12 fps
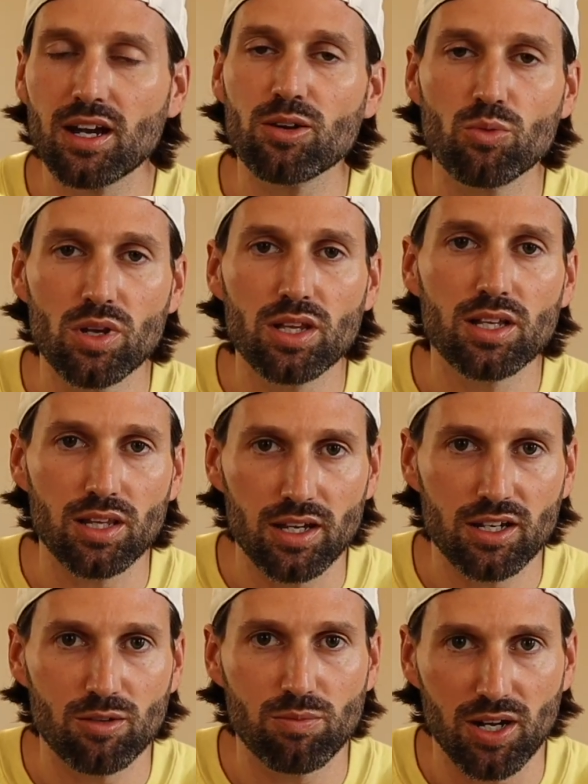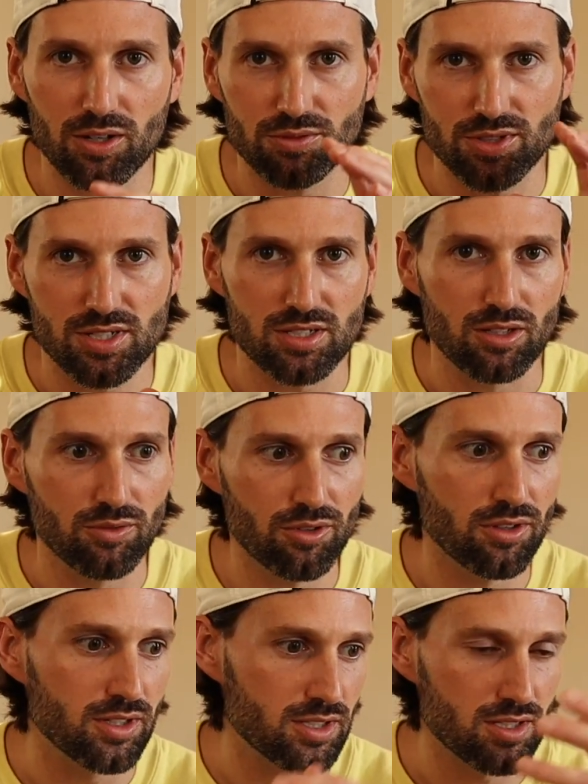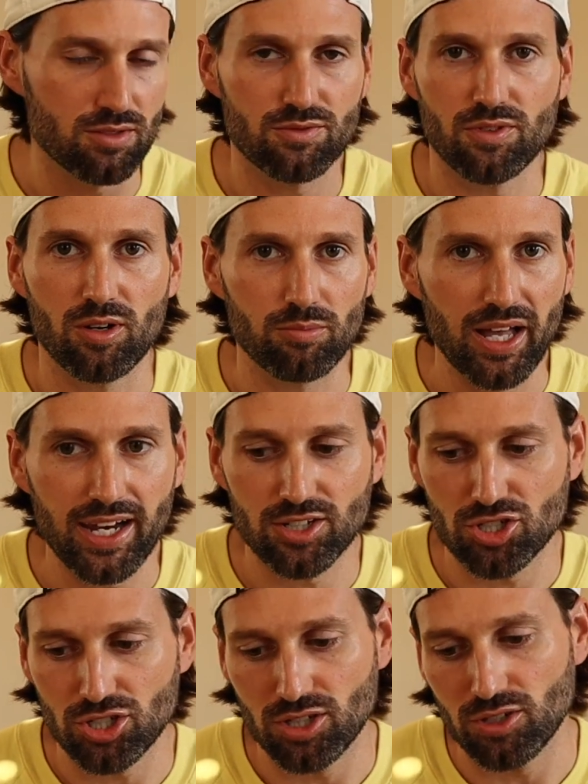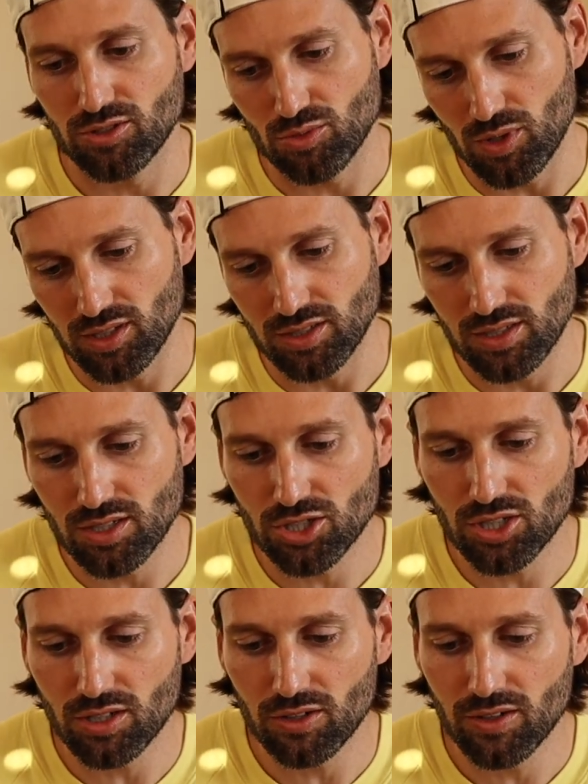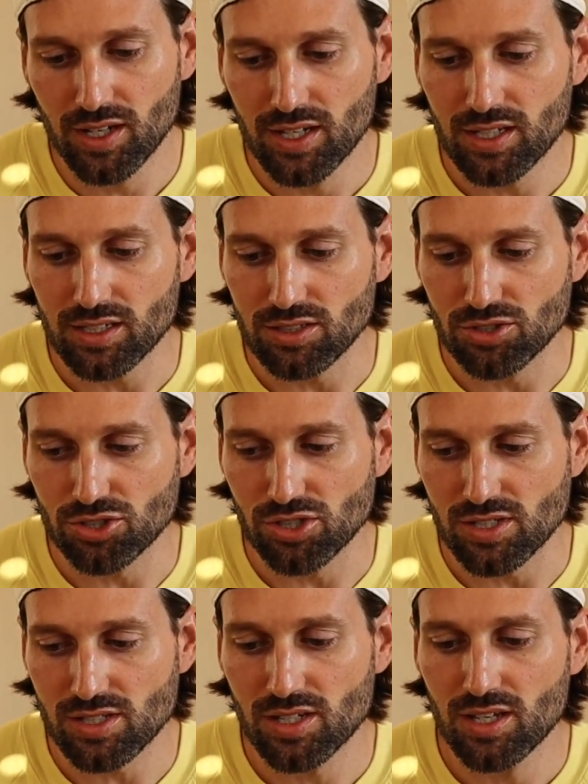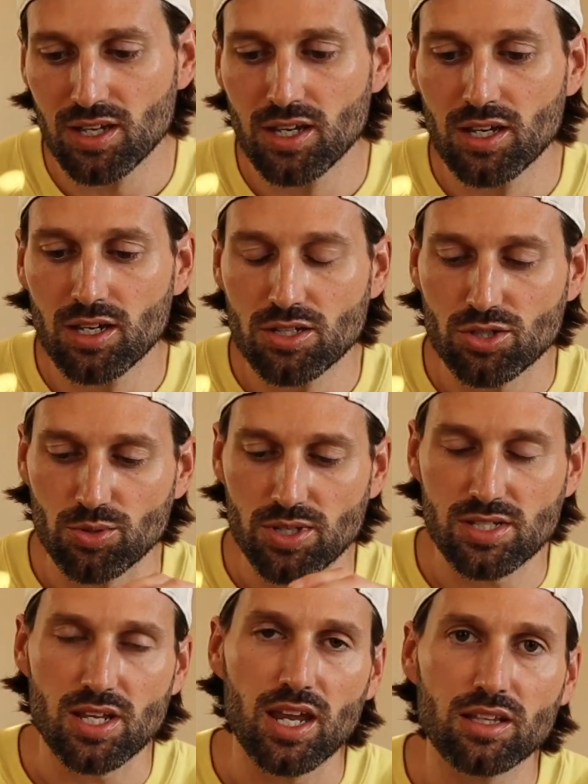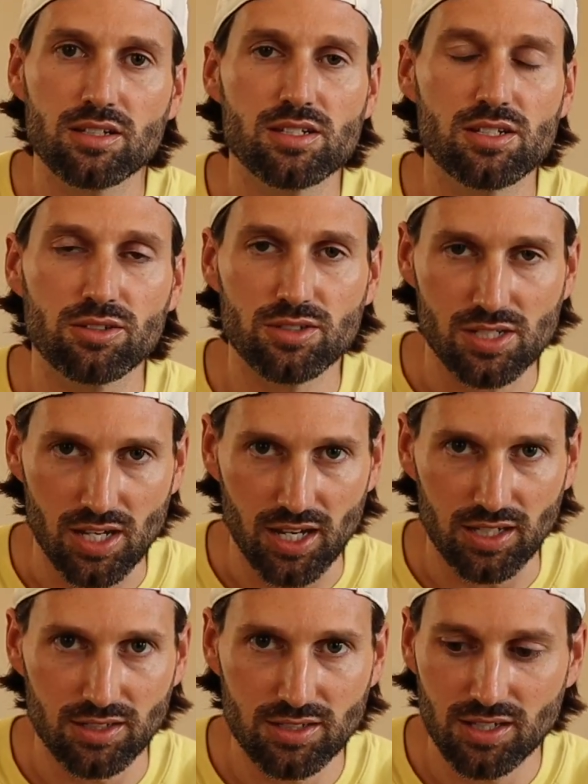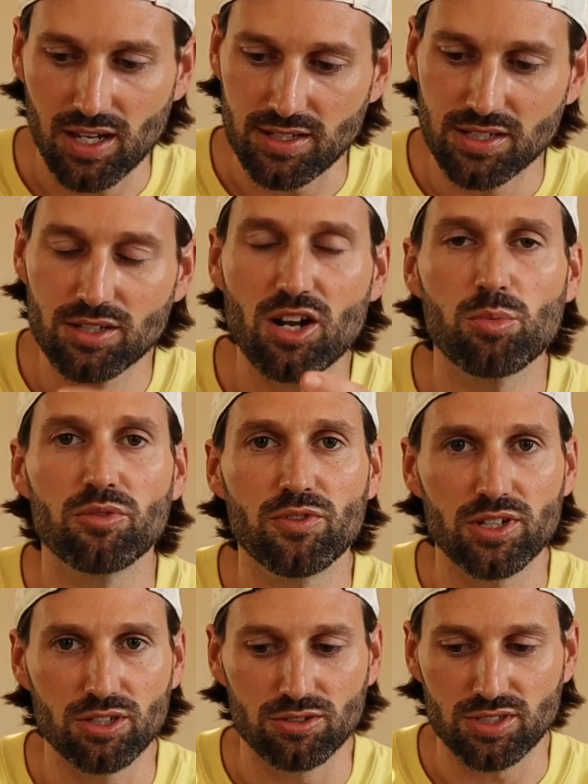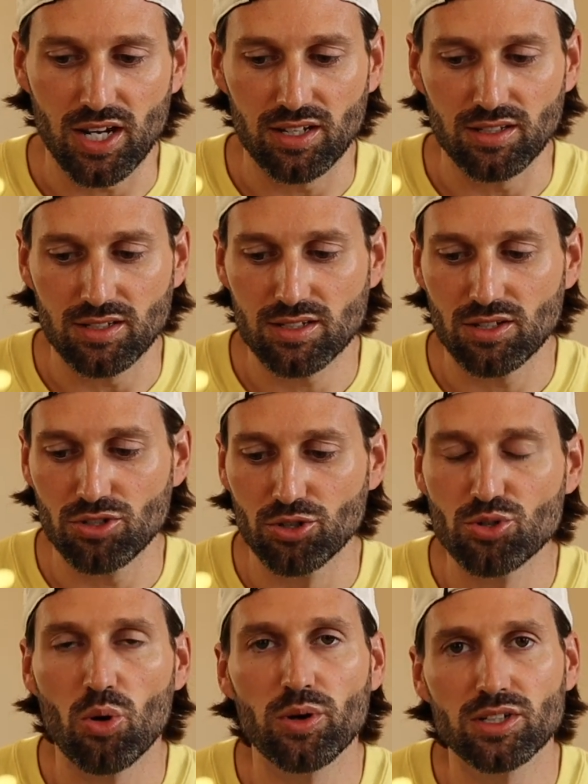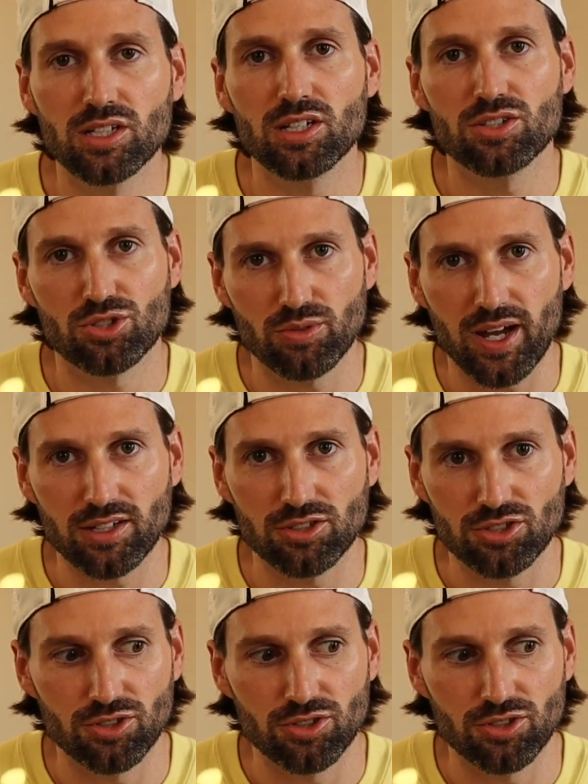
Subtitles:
I really like about the silver, and this is from last year as well as this year, is just, so the stainless steel sides, I did a couple videos on this, you're going to get scratches.